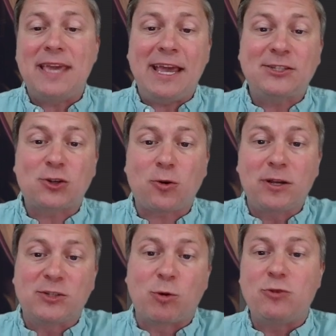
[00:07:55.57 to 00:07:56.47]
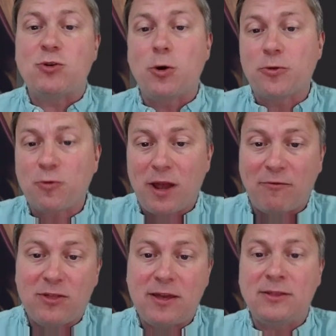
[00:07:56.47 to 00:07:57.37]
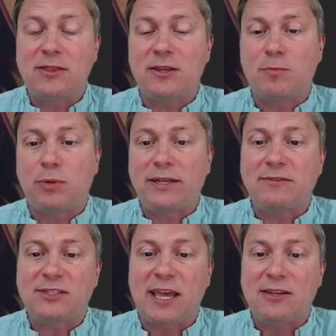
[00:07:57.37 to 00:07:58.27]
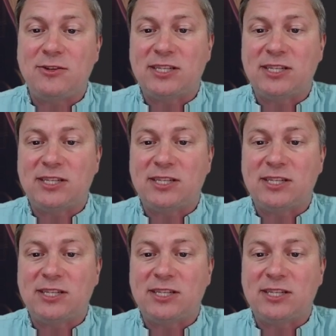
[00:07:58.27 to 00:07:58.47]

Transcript: The answer is where you go through everything that the plaintiff said.